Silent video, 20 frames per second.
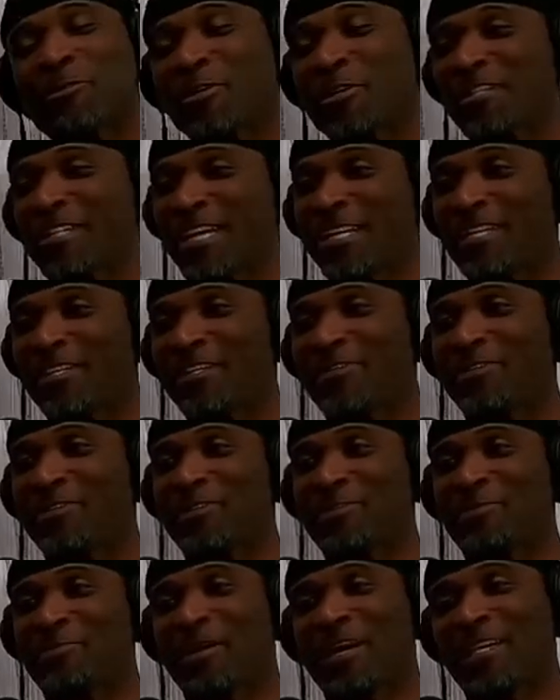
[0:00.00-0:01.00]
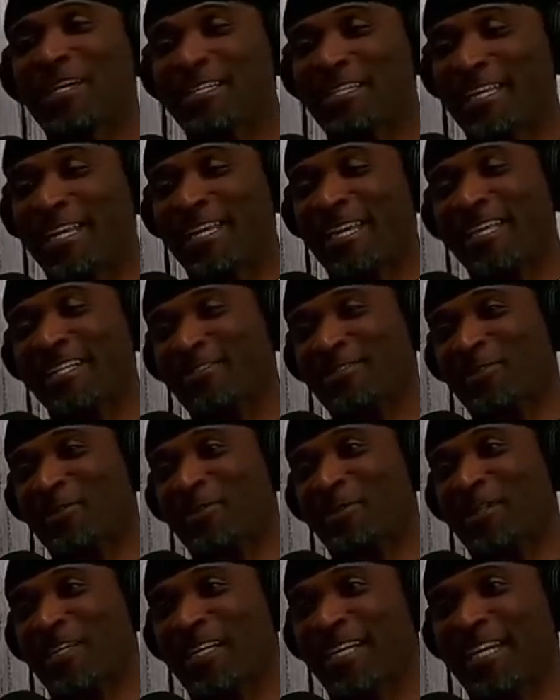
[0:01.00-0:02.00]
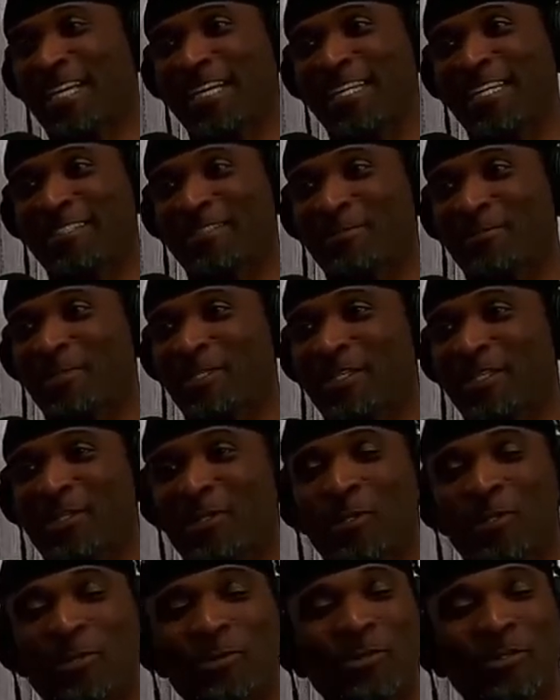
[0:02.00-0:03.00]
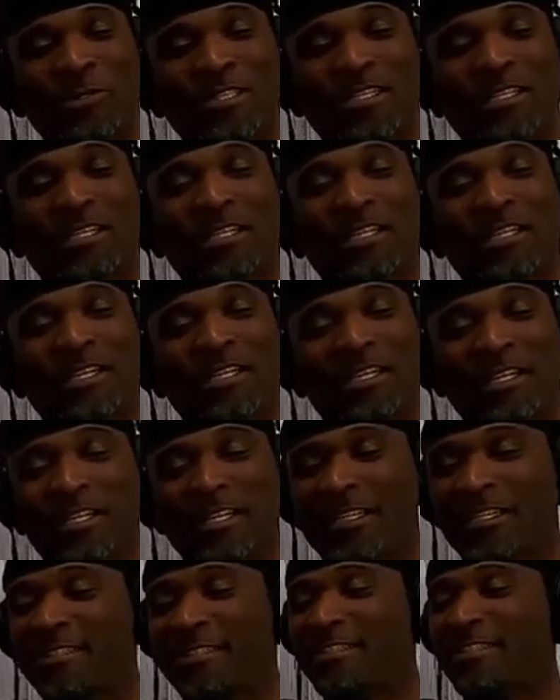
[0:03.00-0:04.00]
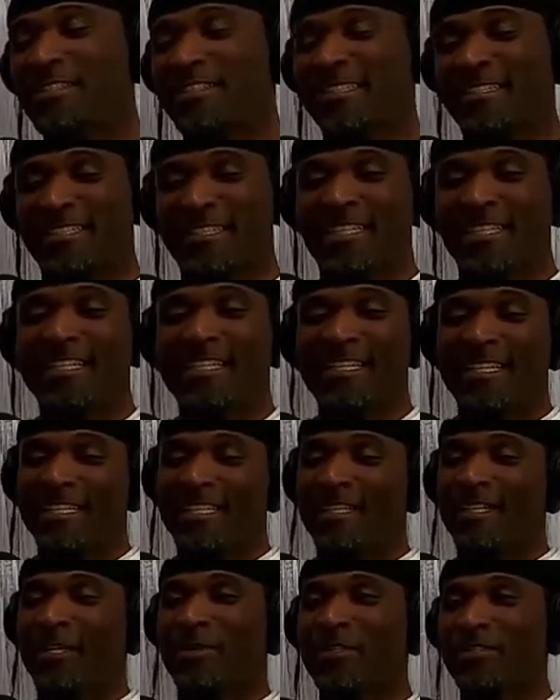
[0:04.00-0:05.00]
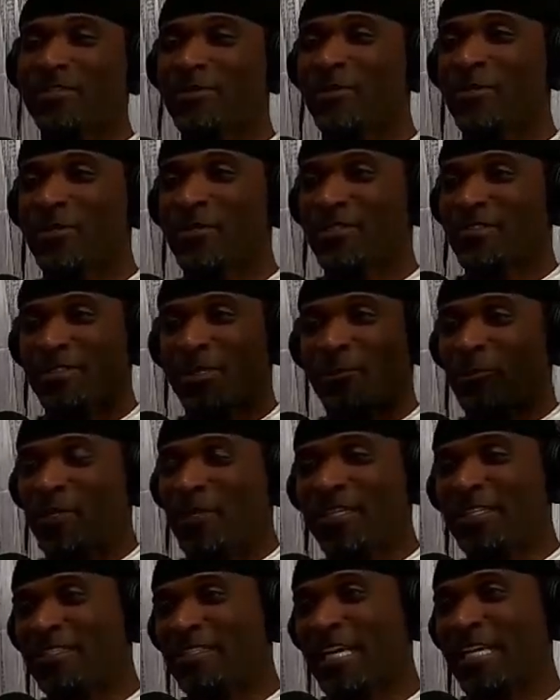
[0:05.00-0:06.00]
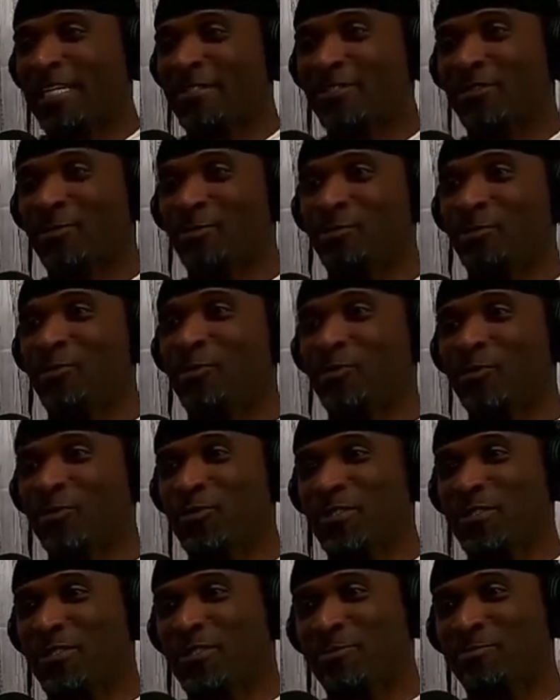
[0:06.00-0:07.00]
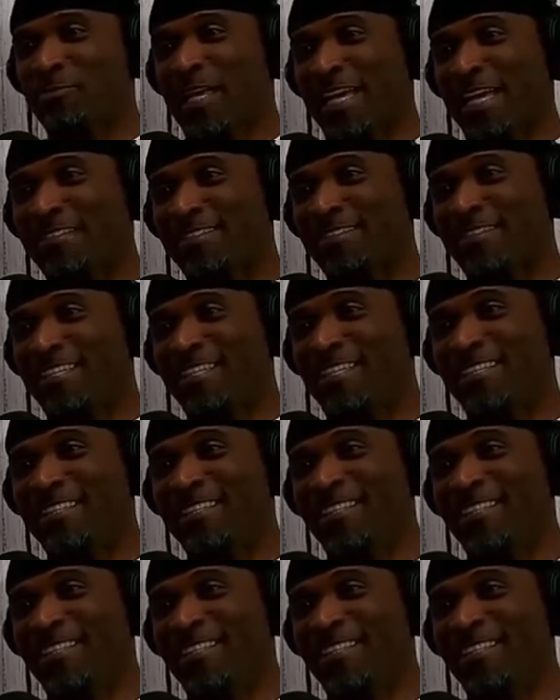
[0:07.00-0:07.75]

going down here to do this podcast with my guy, Billy Goble, and da da da da. And he, you know, he's going somewhere. He's got his little poodles in his back seat.